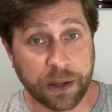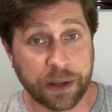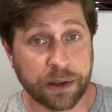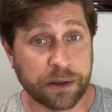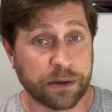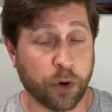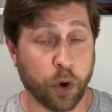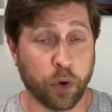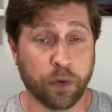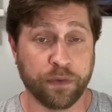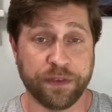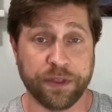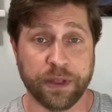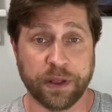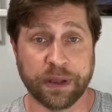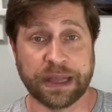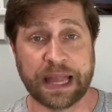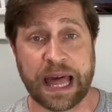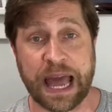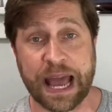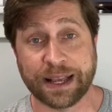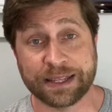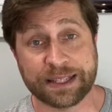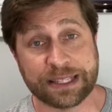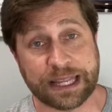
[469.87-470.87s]
Over the
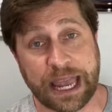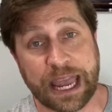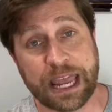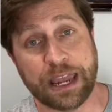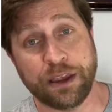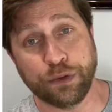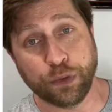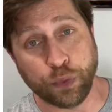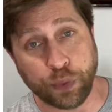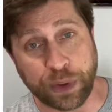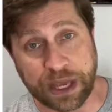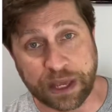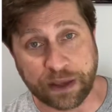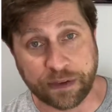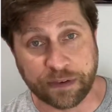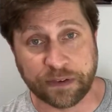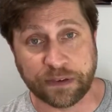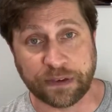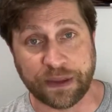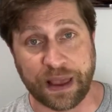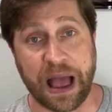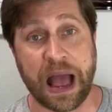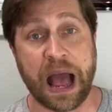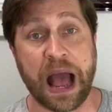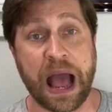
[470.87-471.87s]
last 8 weeks,
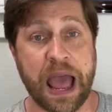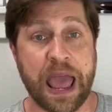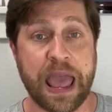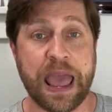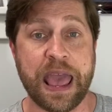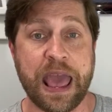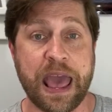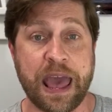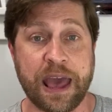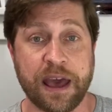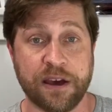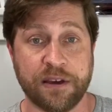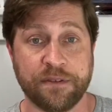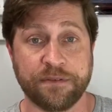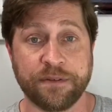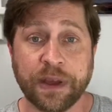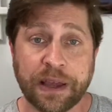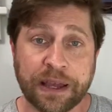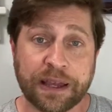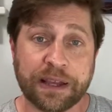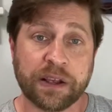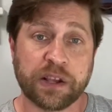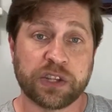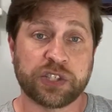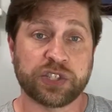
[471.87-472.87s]
I have
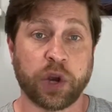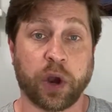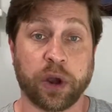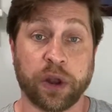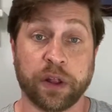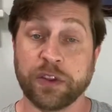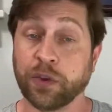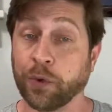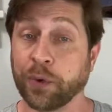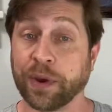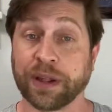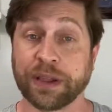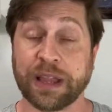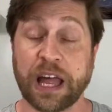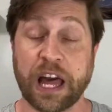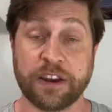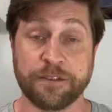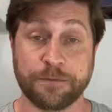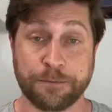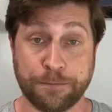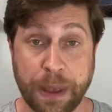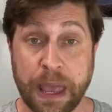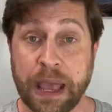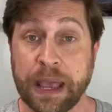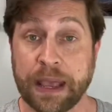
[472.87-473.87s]
started doing a lot of
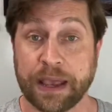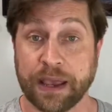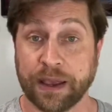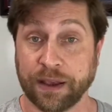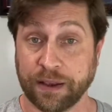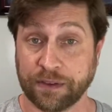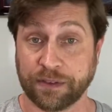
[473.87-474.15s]
baking.